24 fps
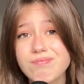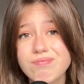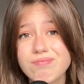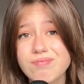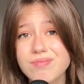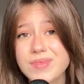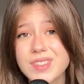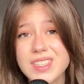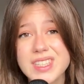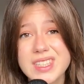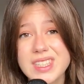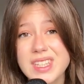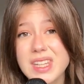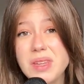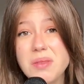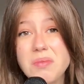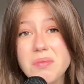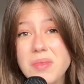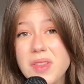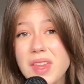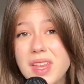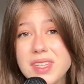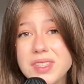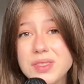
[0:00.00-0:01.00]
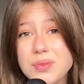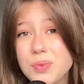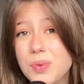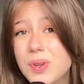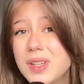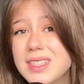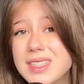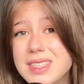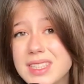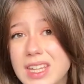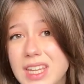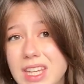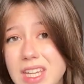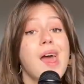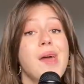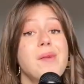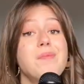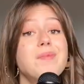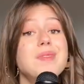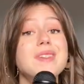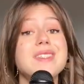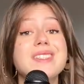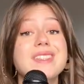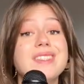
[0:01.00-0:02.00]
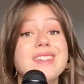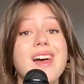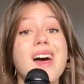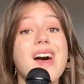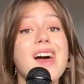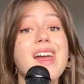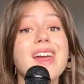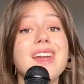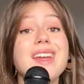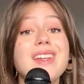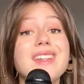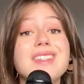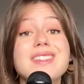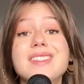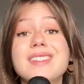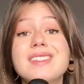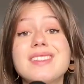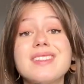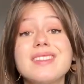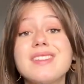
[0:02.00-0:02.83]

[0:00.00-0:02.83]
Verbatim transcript: seem less risky. And besides,